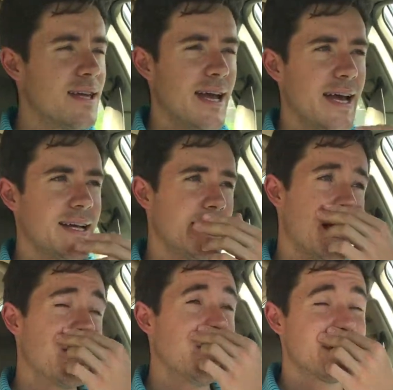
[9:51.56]
And
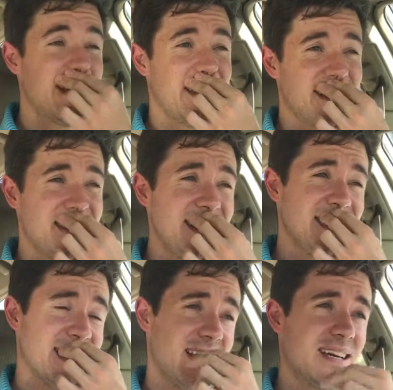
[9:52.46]
I won't say that's
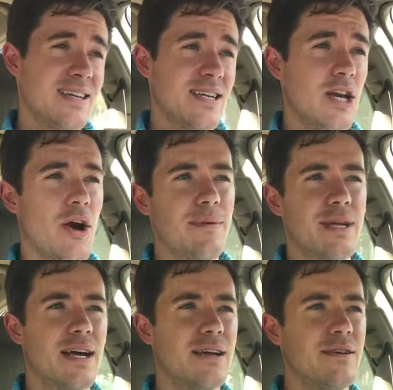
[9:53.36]
easy.
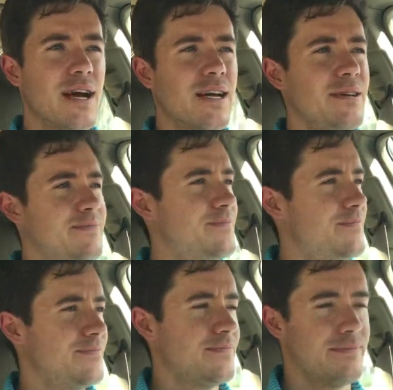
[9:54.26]
I
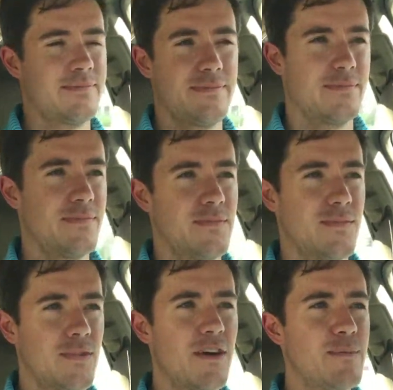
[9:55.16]

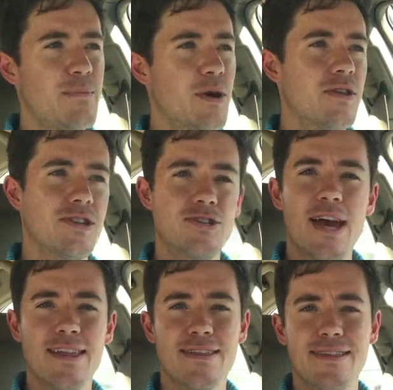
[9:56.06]
love my brother to
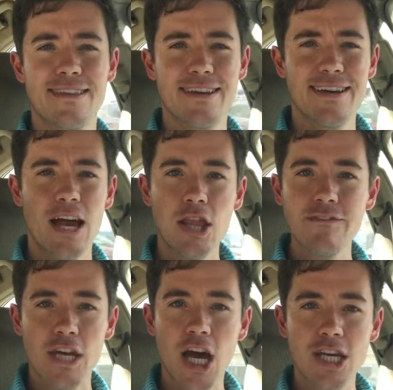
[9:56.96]
death. I
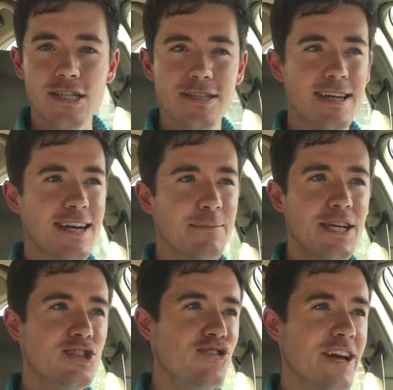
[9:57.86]
love you, Gus.
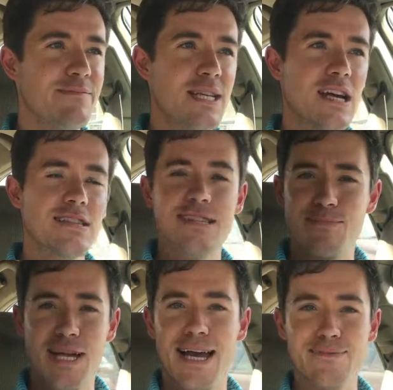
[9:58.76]
but you drive me nuts
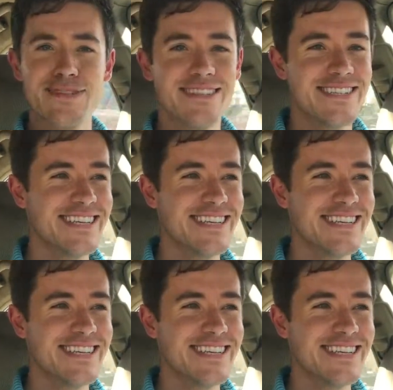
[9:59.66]
sometimes.